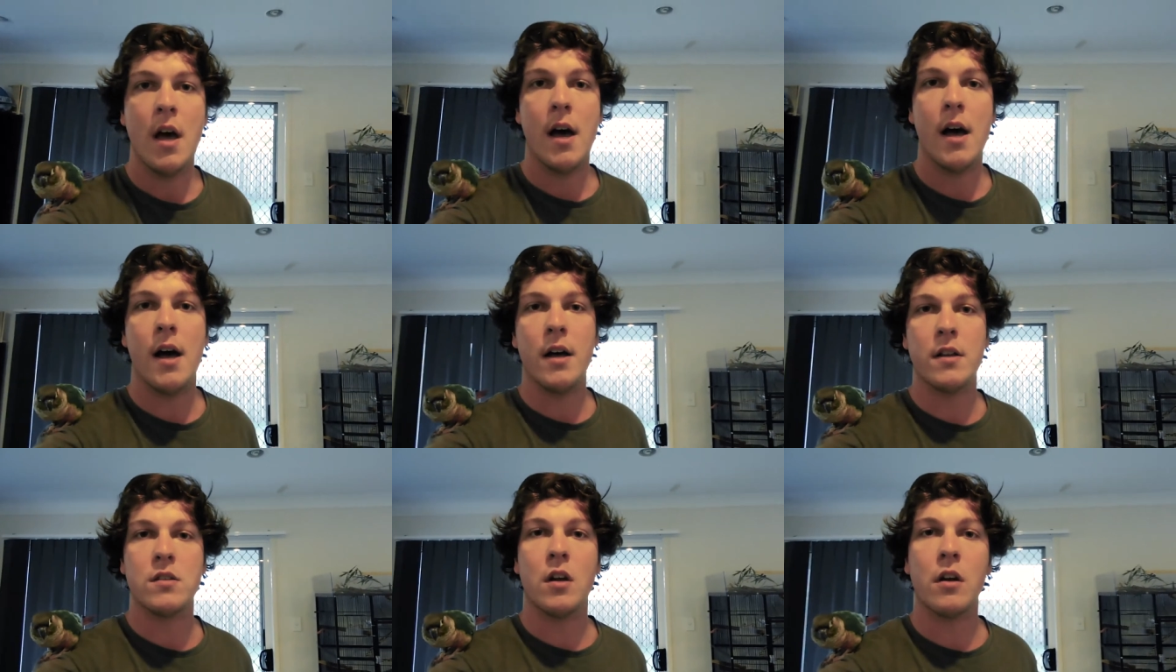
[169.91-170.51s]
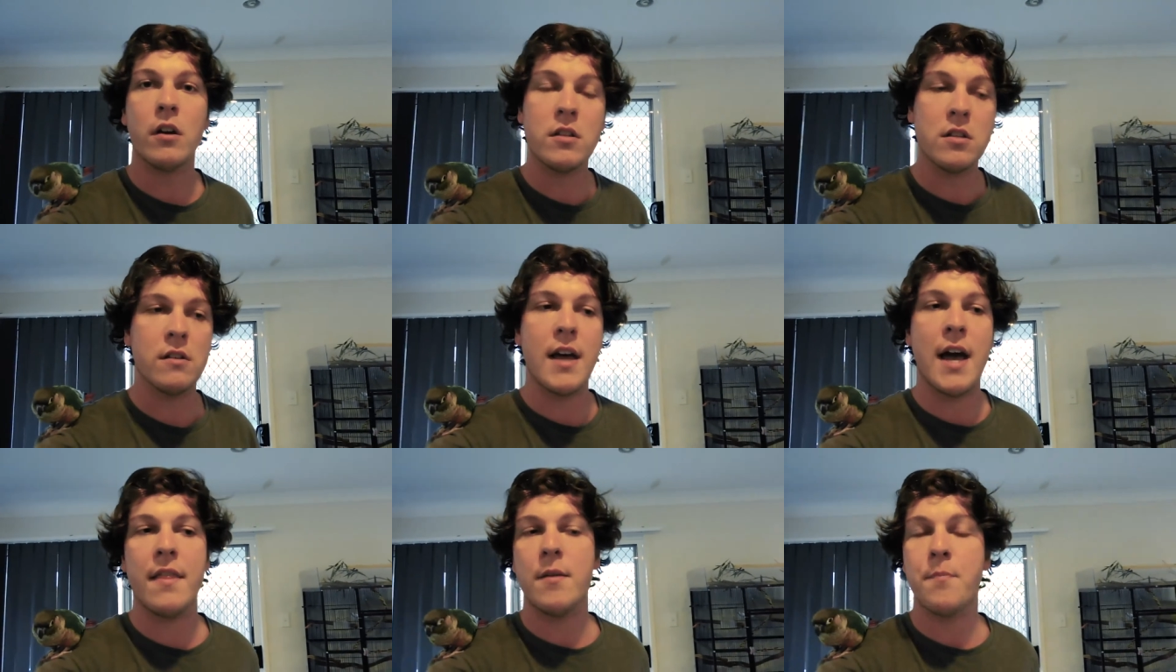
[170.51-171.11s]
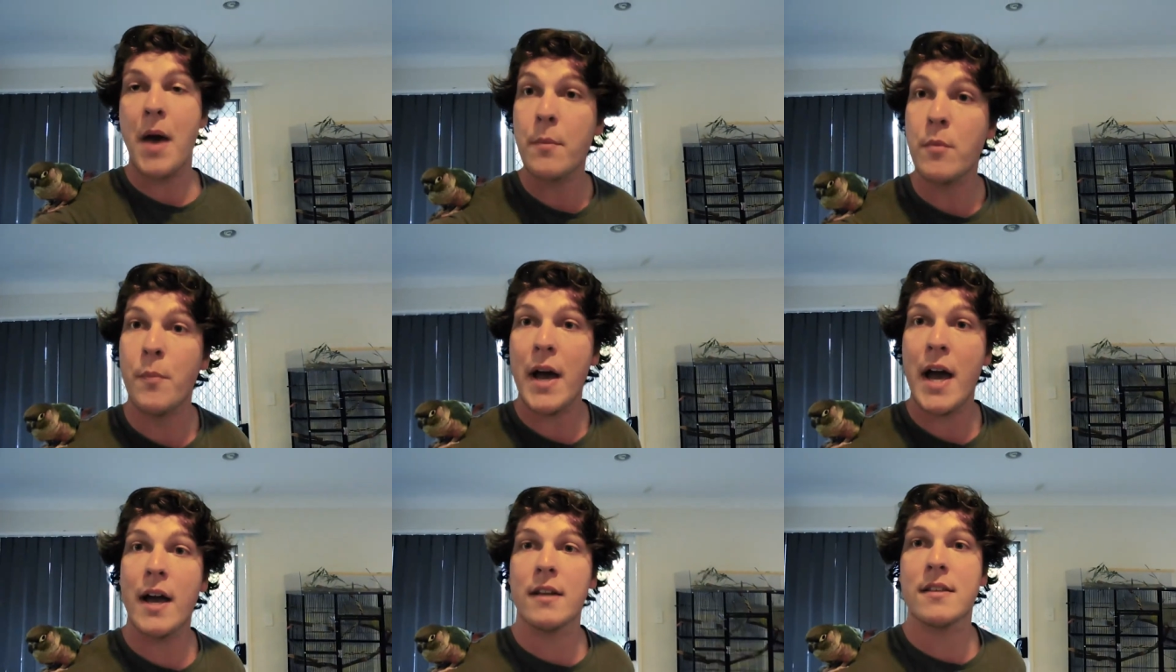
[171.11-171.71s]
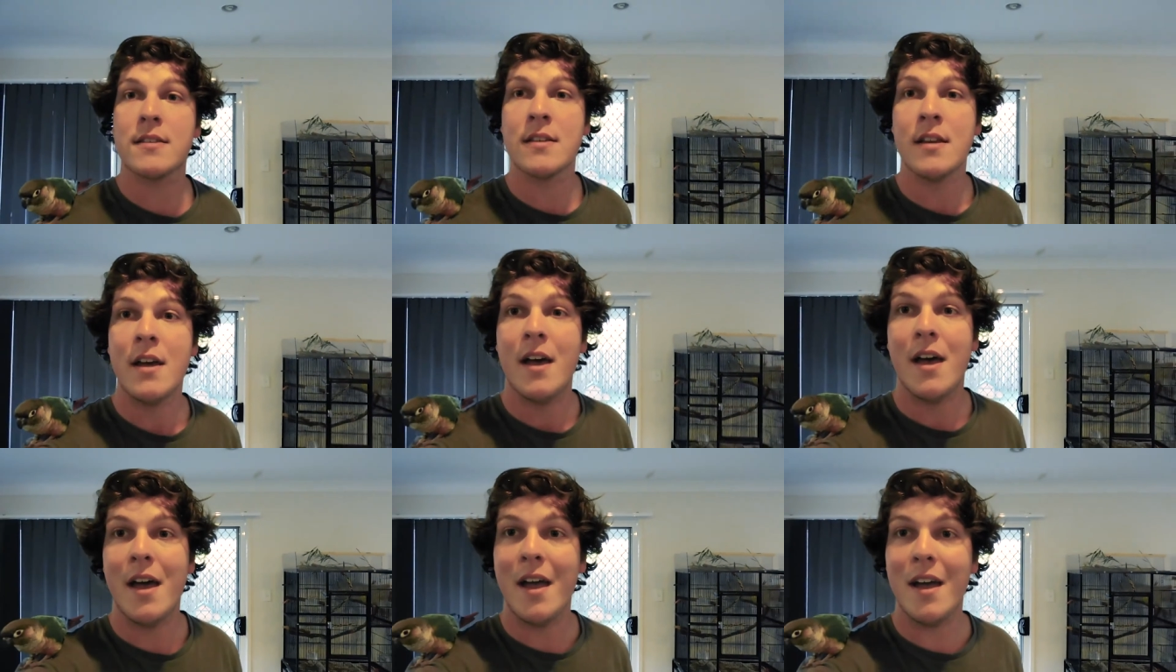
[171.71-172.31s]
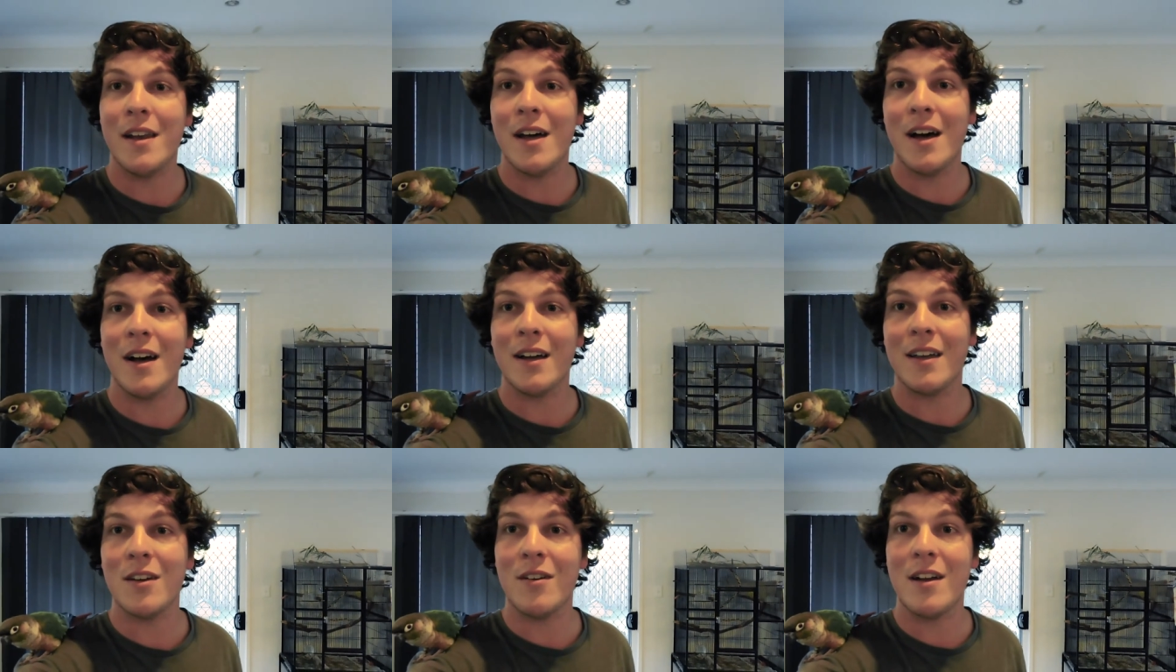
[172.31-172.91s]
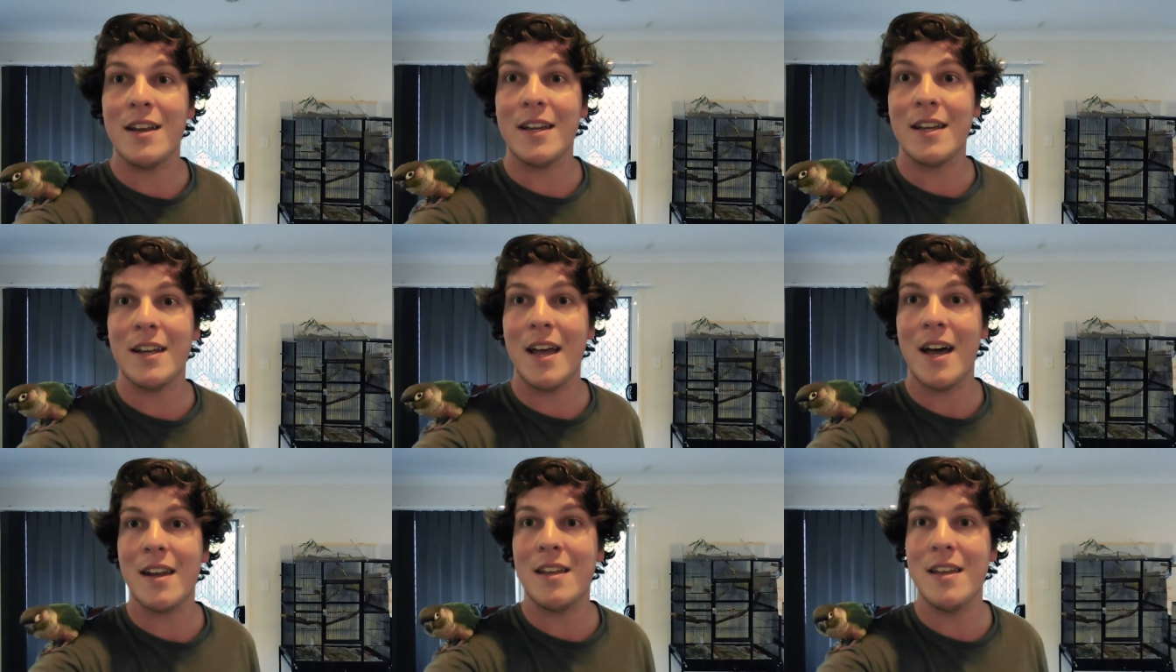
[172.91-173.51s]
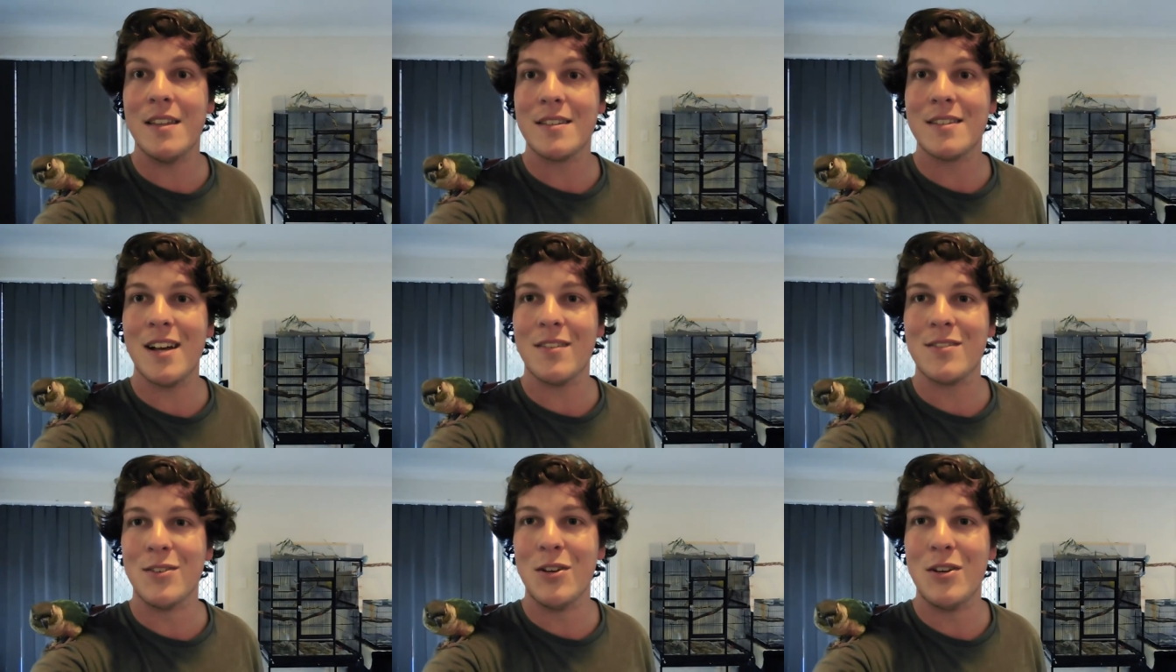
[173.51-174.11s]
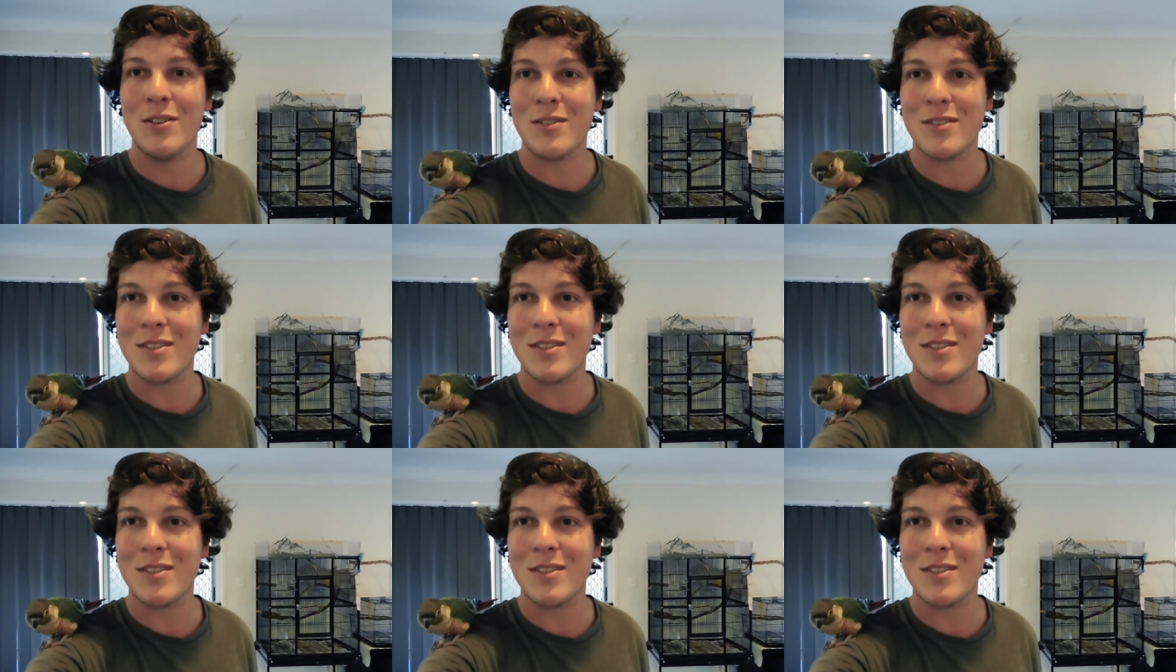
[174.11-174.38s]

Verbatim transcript: Uh, so I'm going to do that, then pack my bags and uh, get ready to get out of here this afternoon.